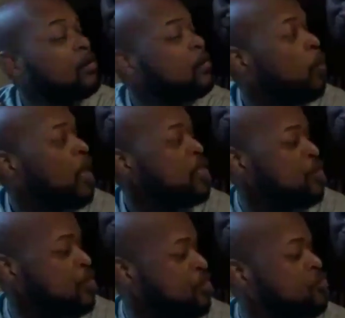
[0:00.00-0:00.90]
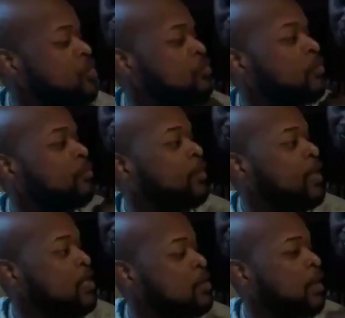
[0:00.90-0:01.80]
the white shirt just just
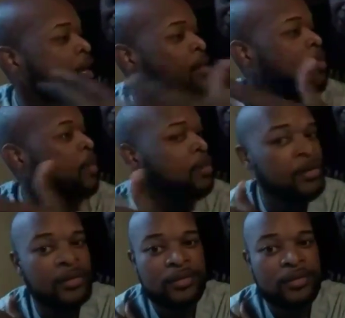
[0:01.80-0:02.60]
reflects the light. You know, better. being the